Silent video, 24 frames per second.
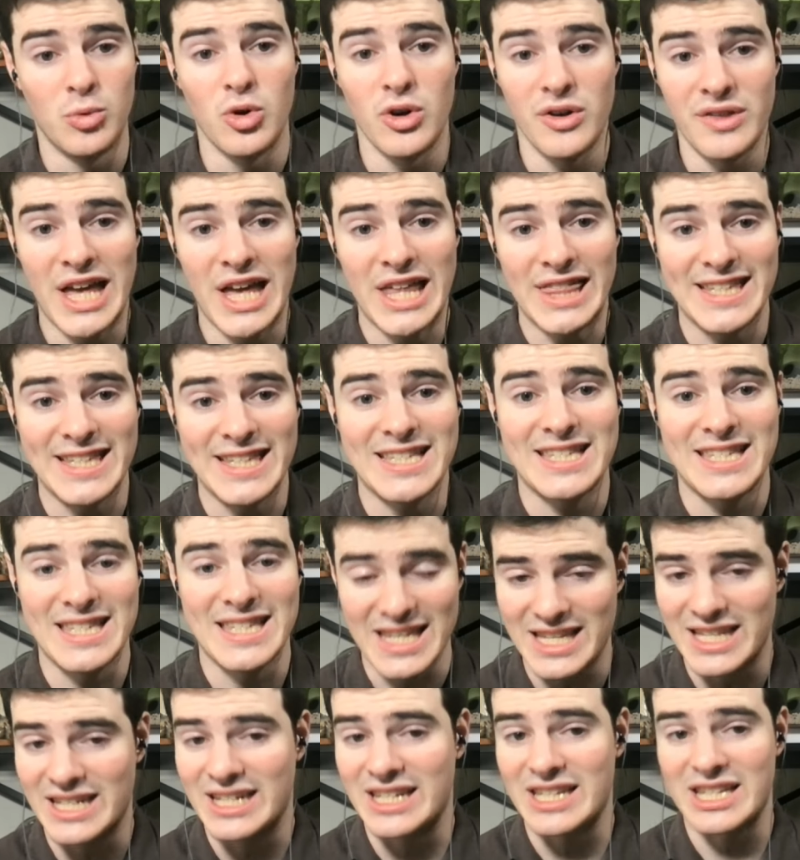of that this
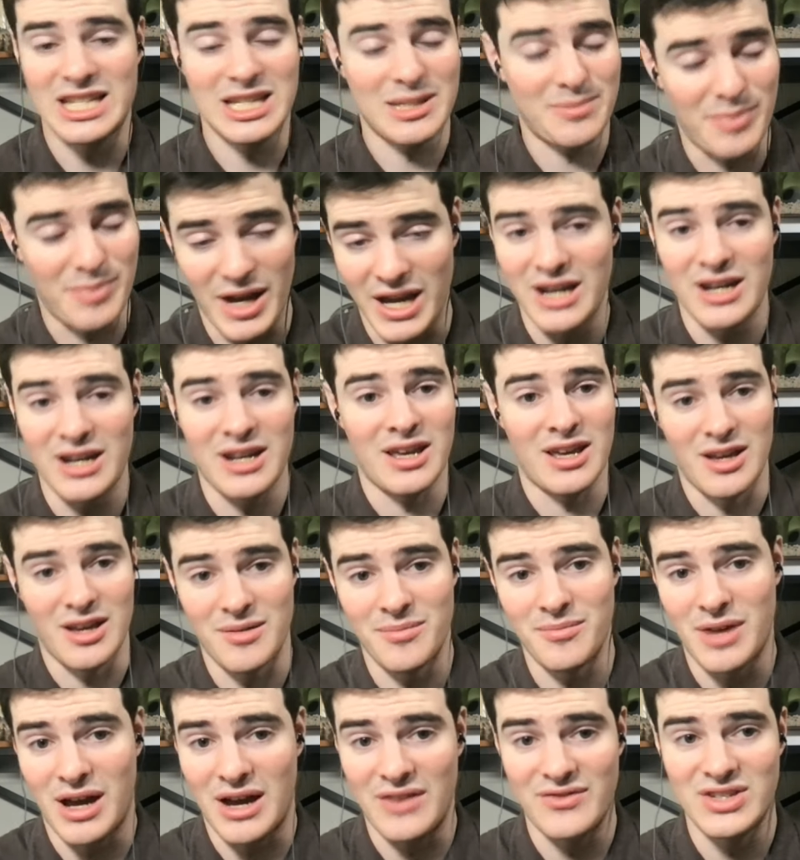season, despite
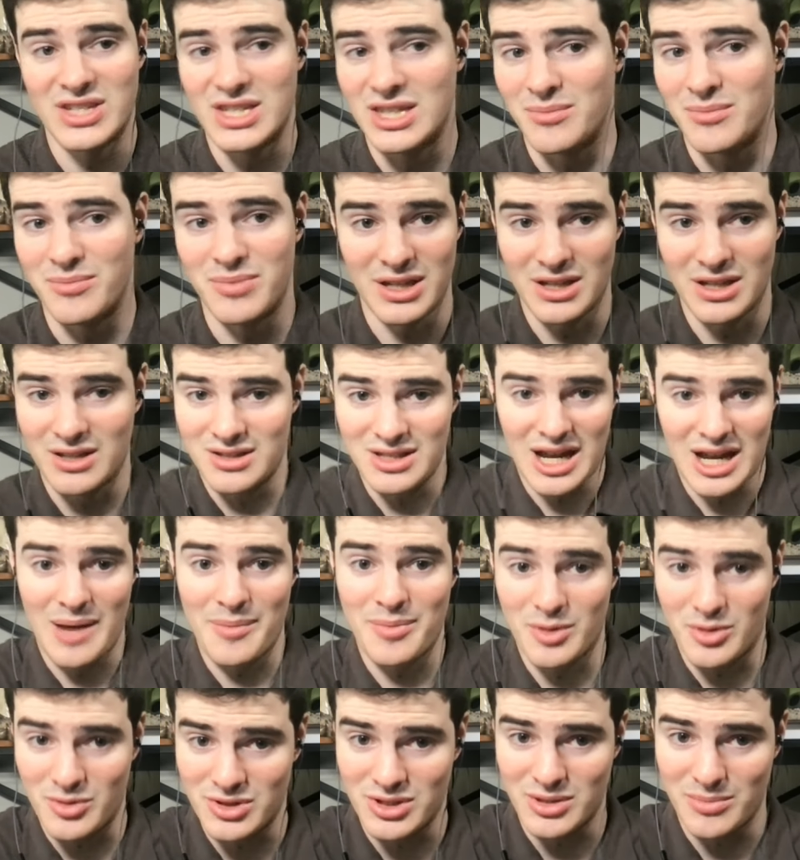him. Obviously, the big
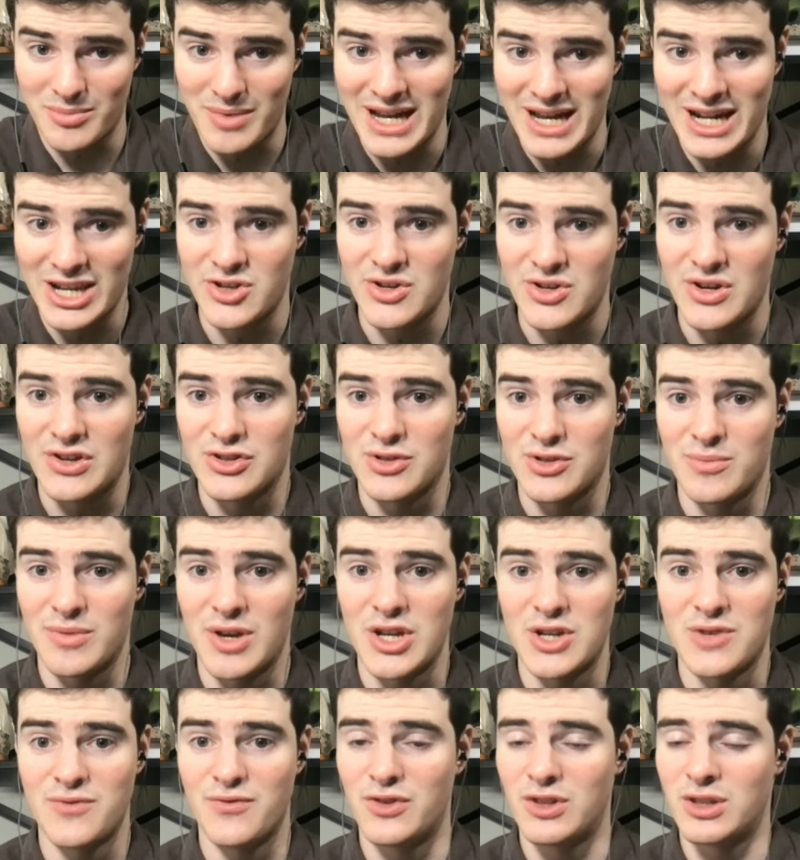topic was the body
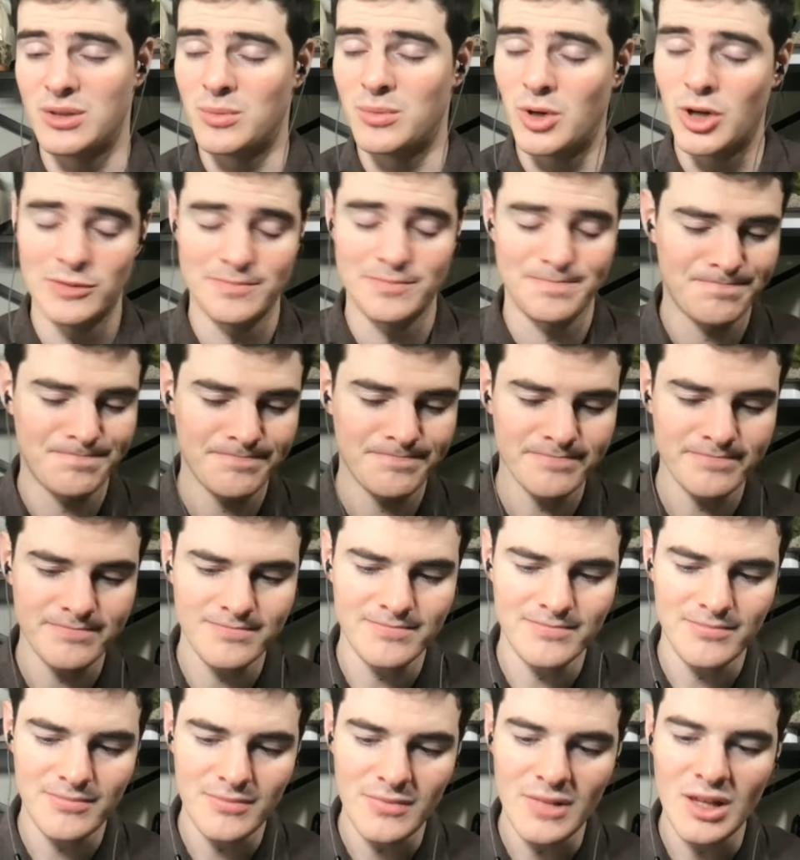transformation for Lamar,
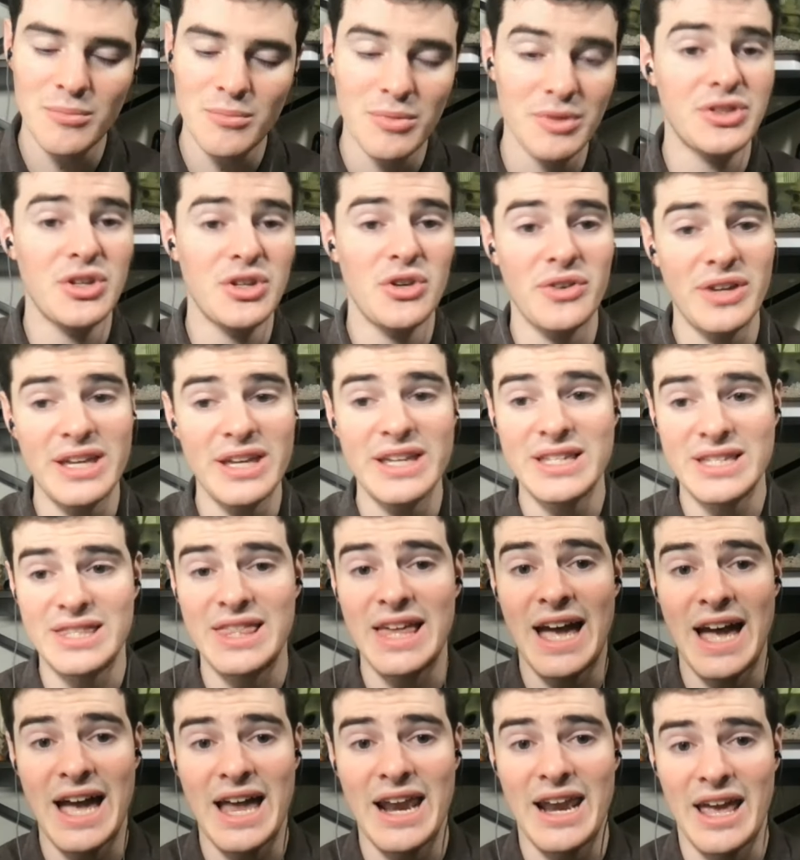but there is
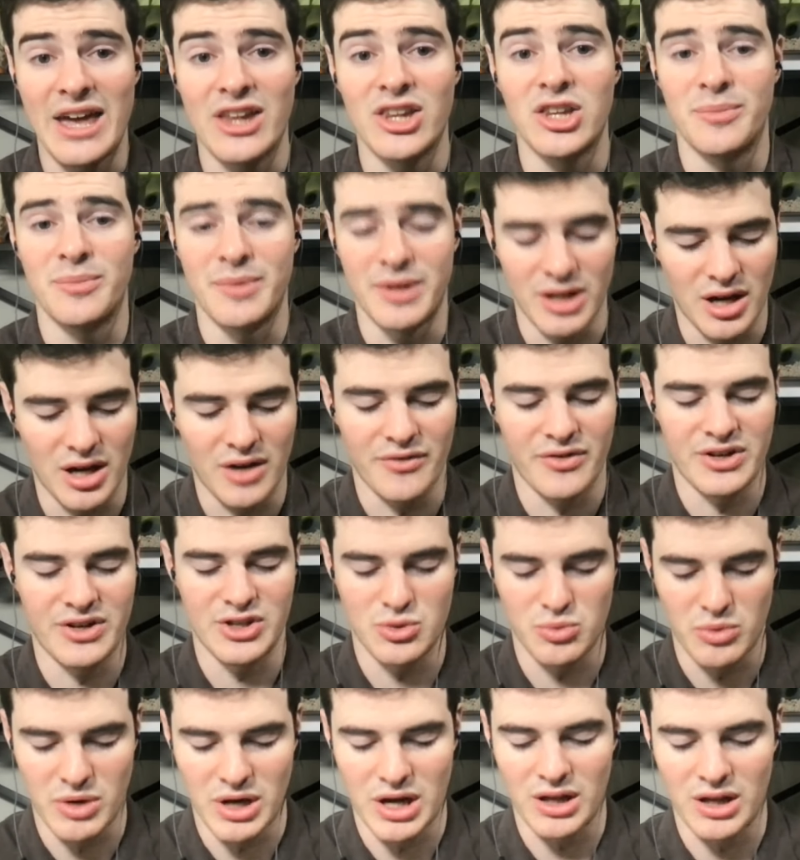that element of it as
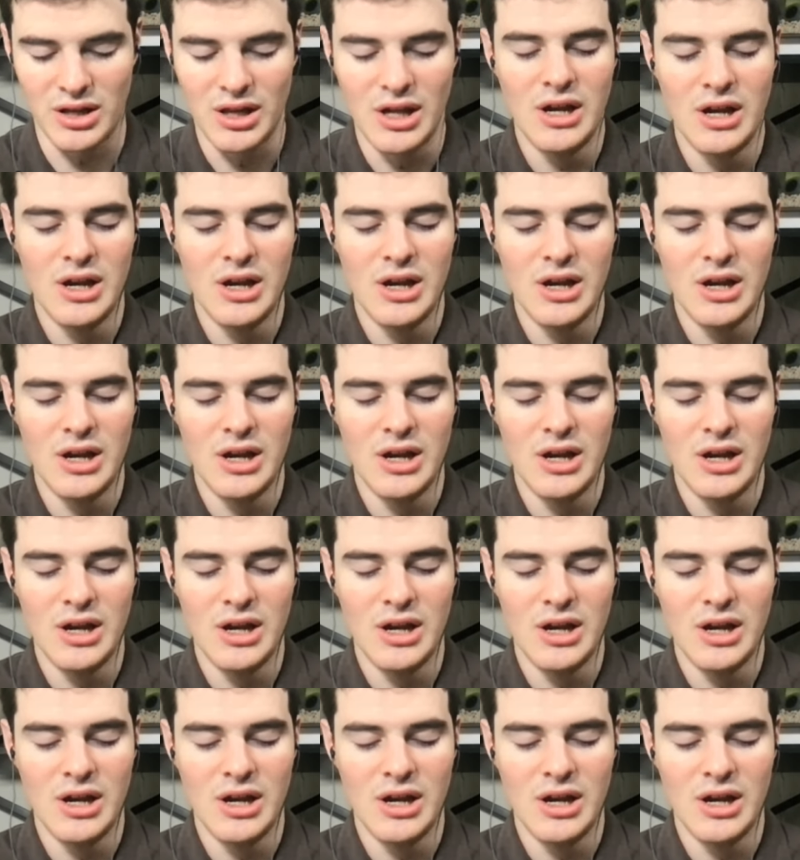well.